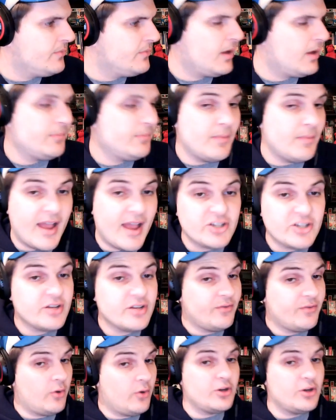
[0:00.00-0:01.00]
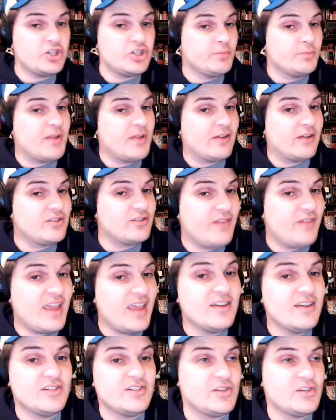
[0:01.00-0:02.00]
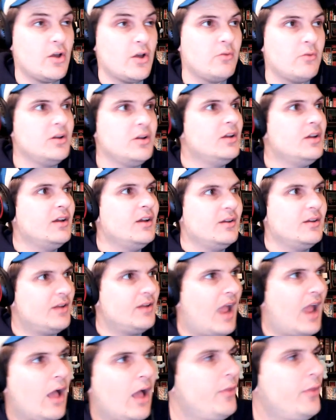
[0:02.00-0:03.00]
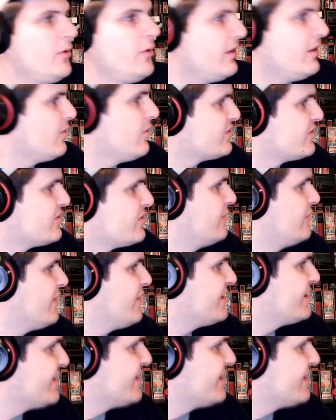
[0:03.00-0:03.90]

Um, the Magic have already shipped out to Vegas, so how they'll get those contracts